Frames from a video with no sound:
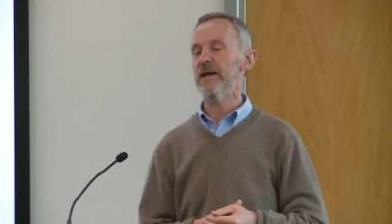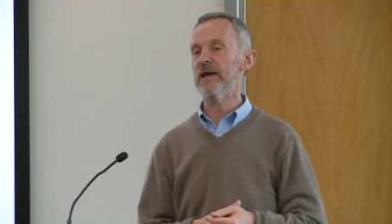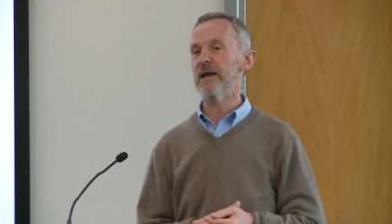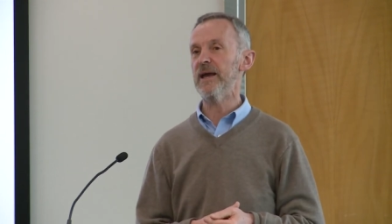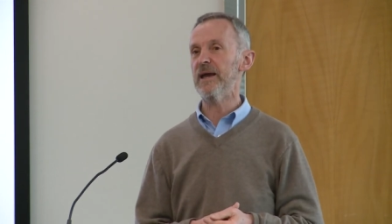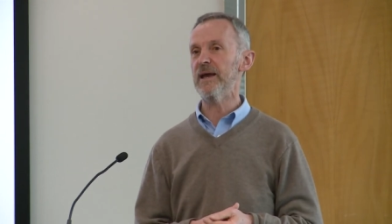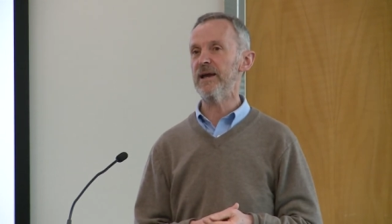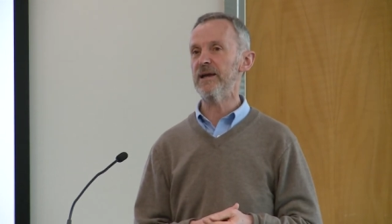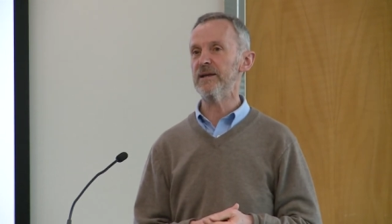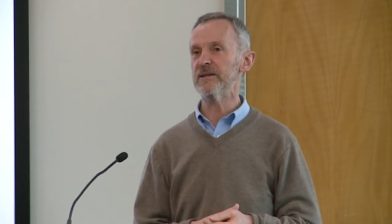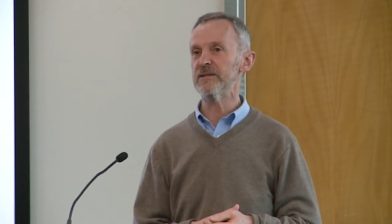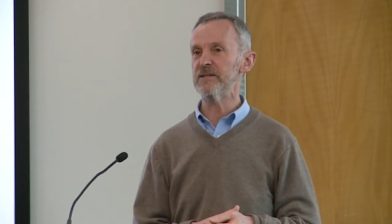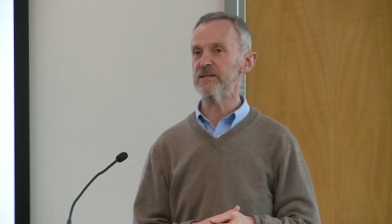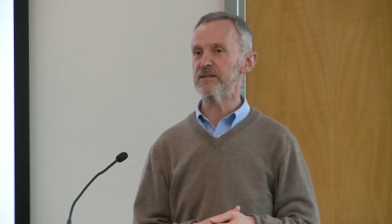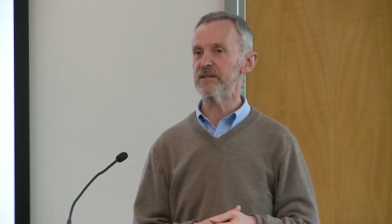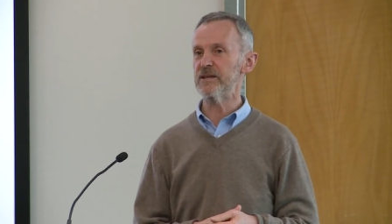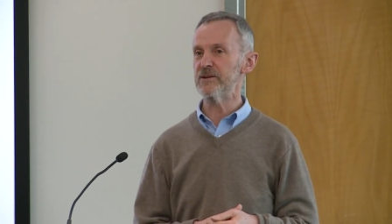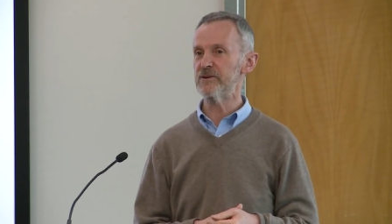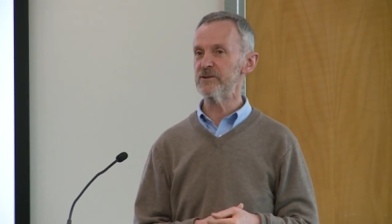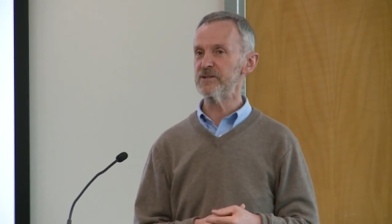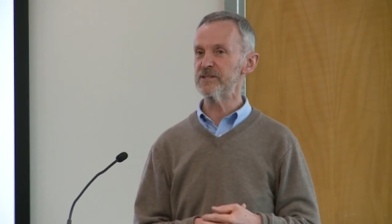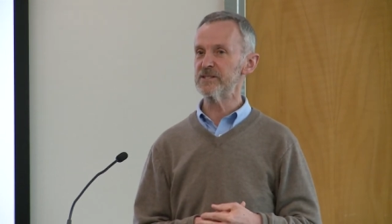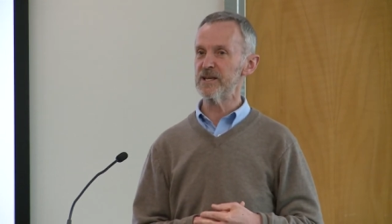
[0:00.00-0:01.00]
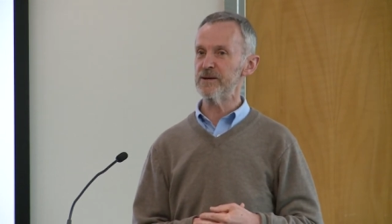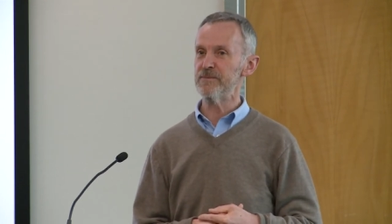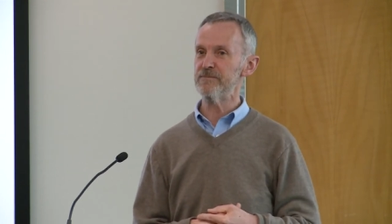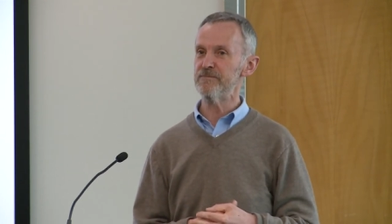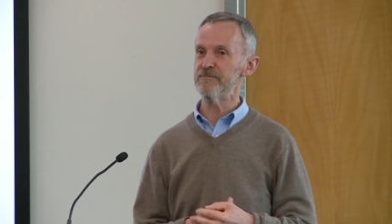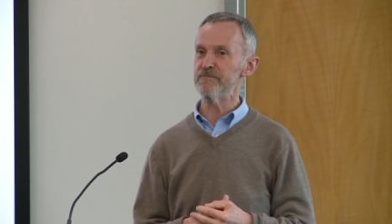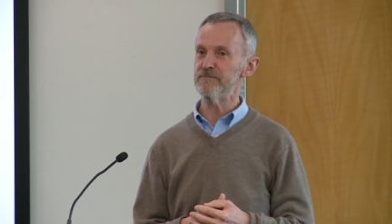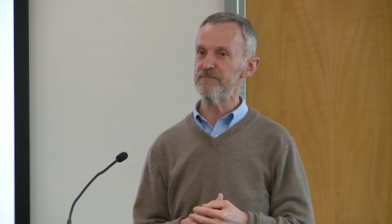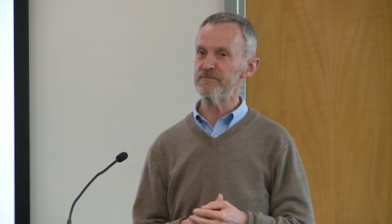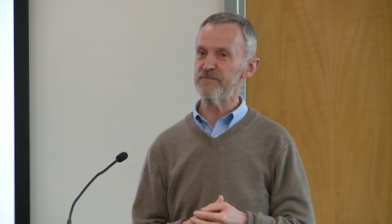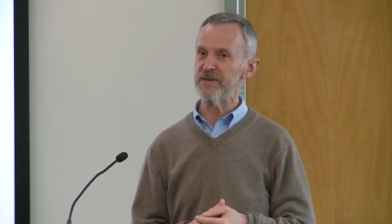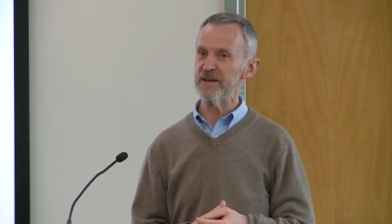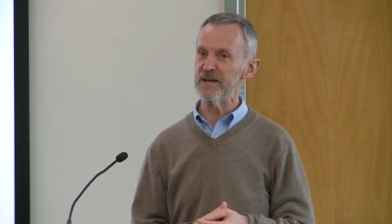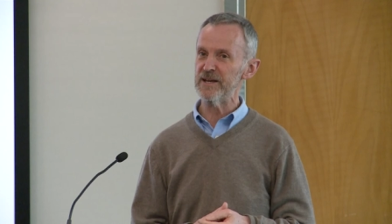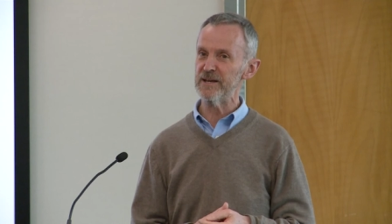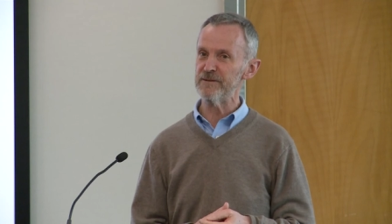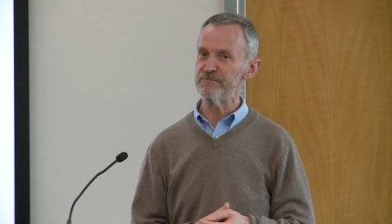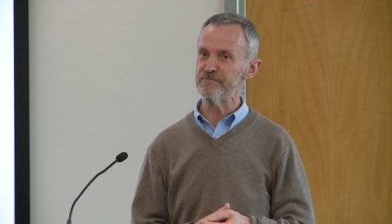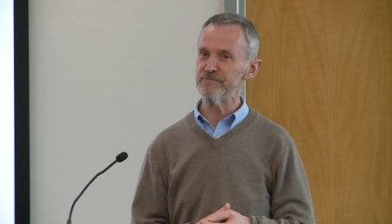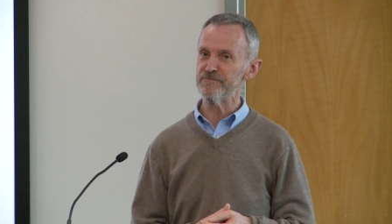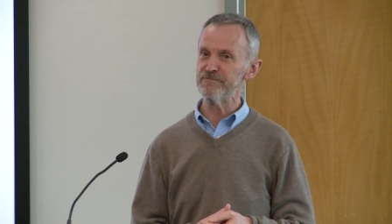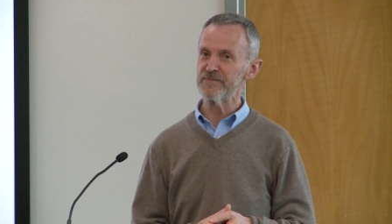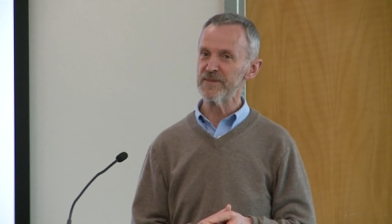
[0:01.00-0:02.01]
And there are some,
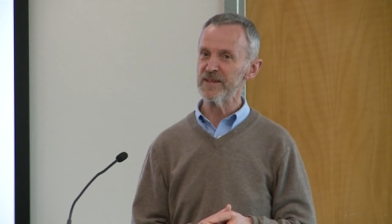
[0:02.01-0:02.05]
um,